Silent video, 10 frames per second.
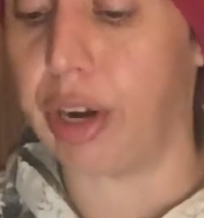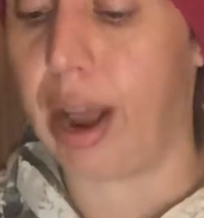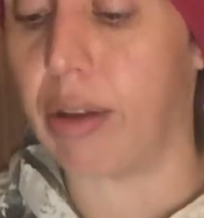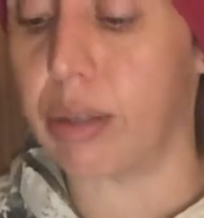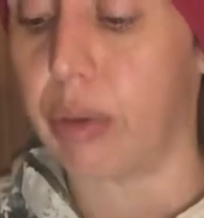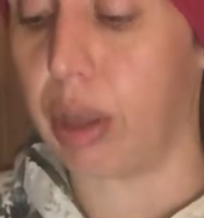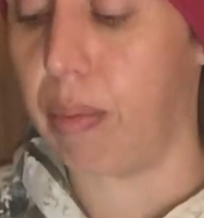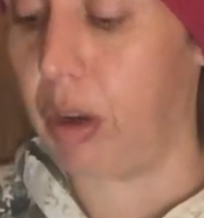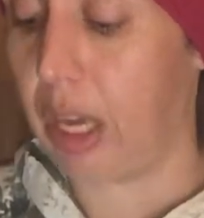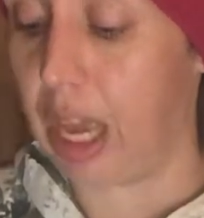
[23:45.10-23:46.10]
house, with
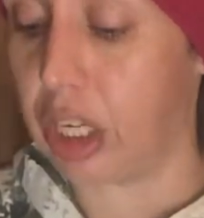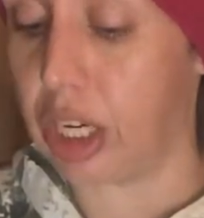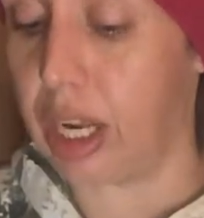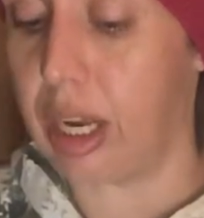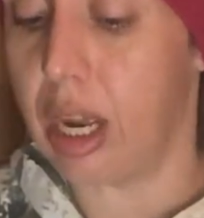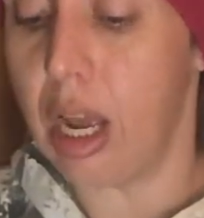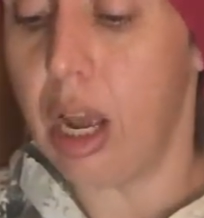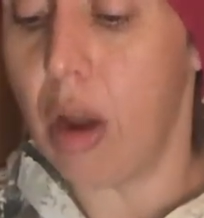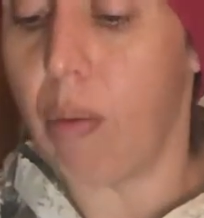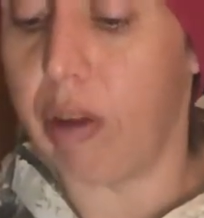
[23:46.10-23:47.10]
communication,
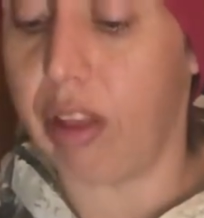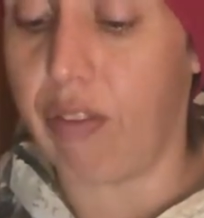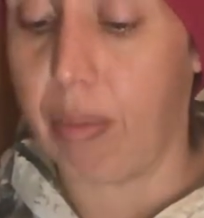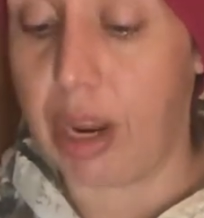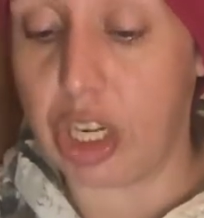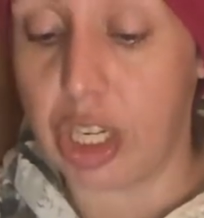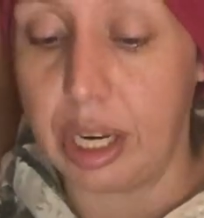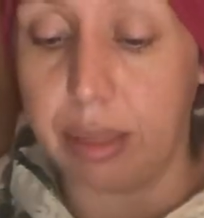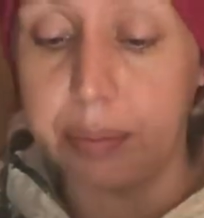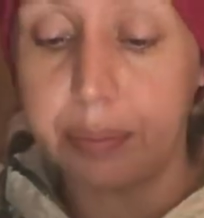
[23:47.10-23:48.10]
with
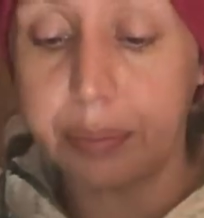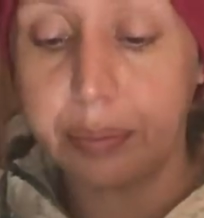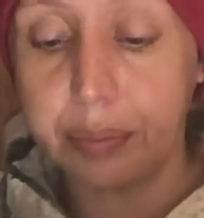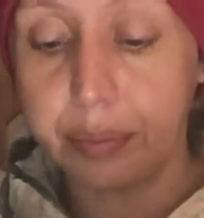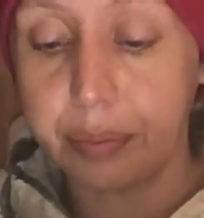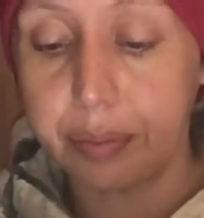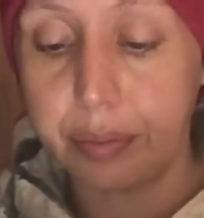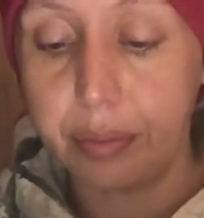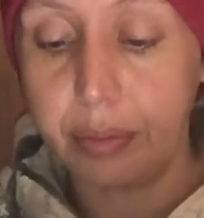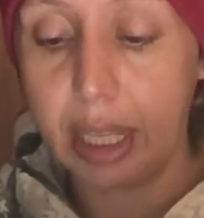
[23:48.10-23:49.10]
information.
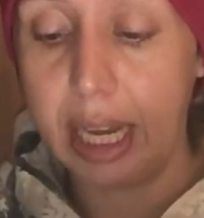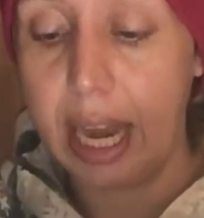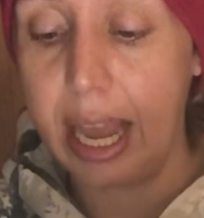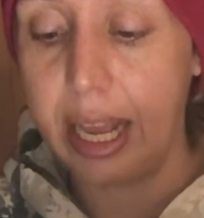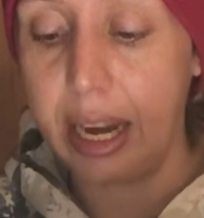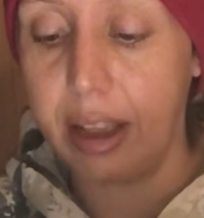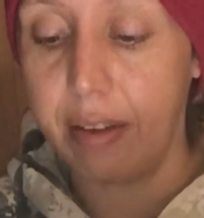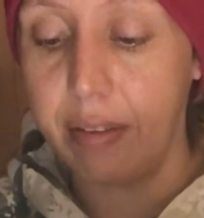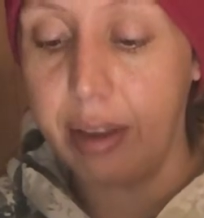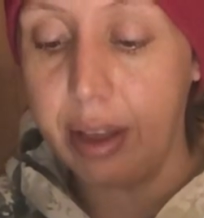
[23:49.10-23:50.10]

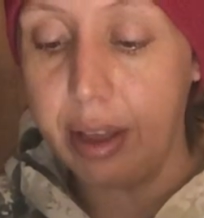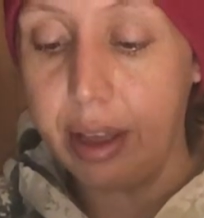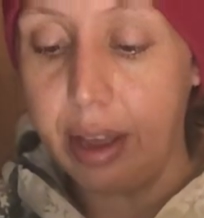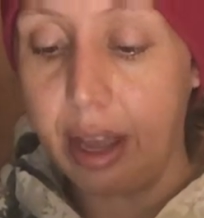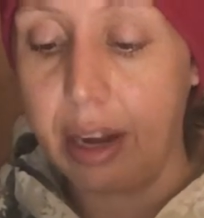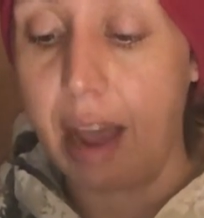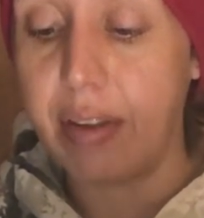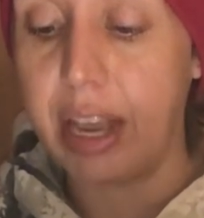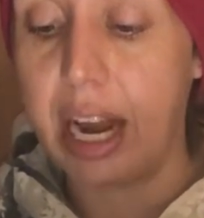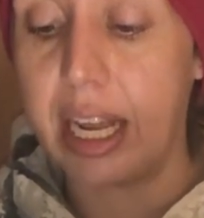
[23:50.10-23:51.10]
Negative,
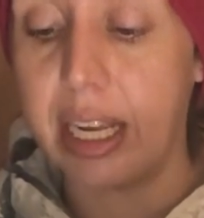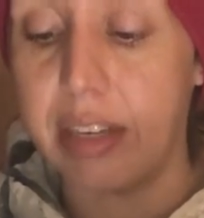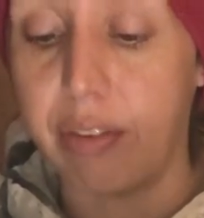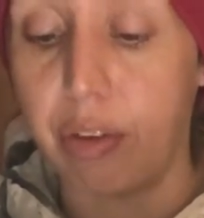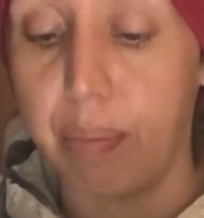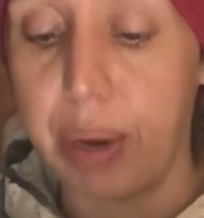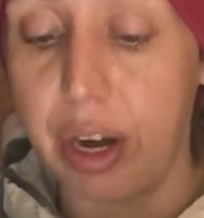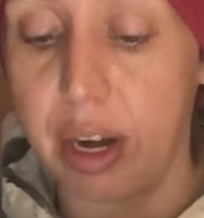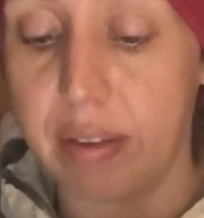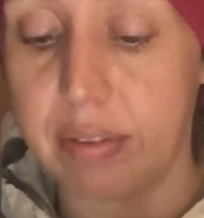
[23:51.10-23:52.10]
navigating a difficult
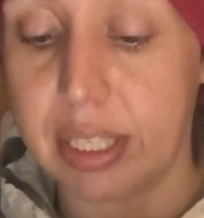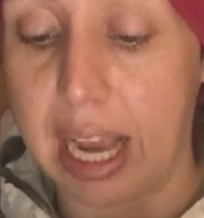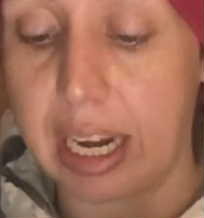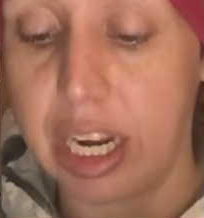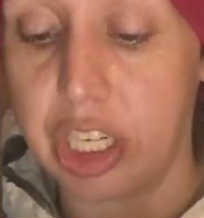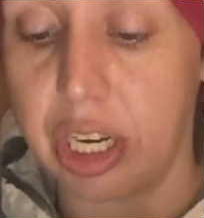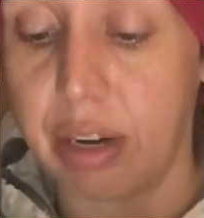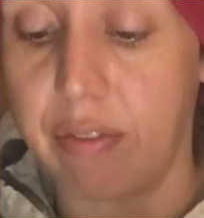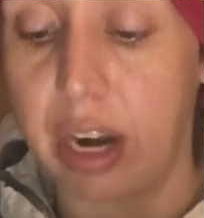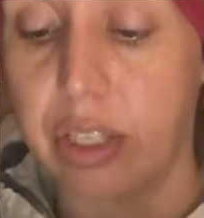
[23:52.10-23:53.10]
period of stagnation,
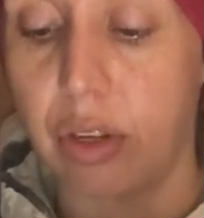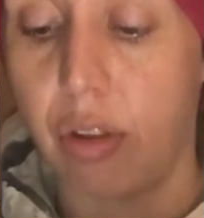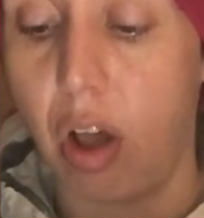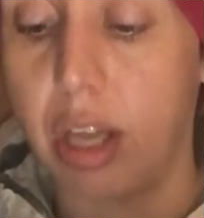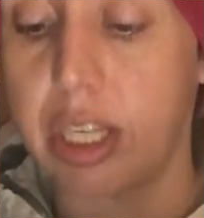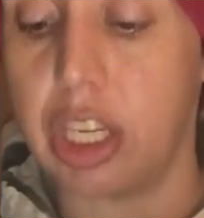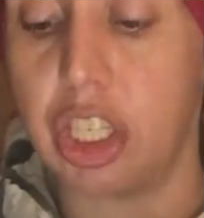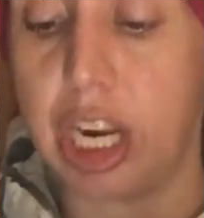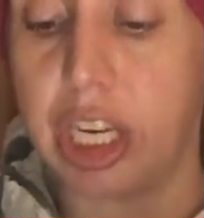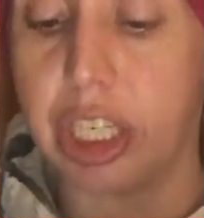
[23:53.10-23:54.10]
financial loss, and
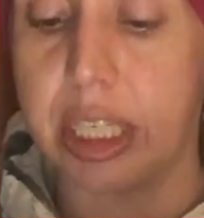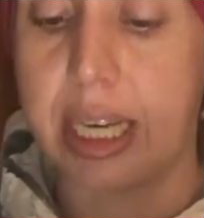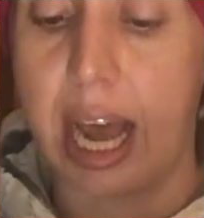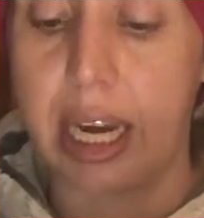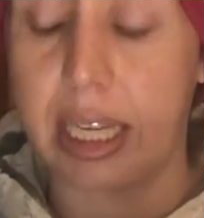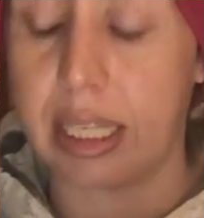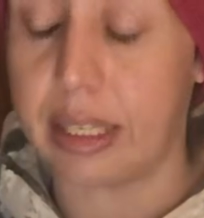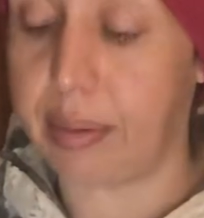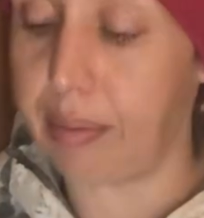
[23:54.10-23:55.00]
change in status.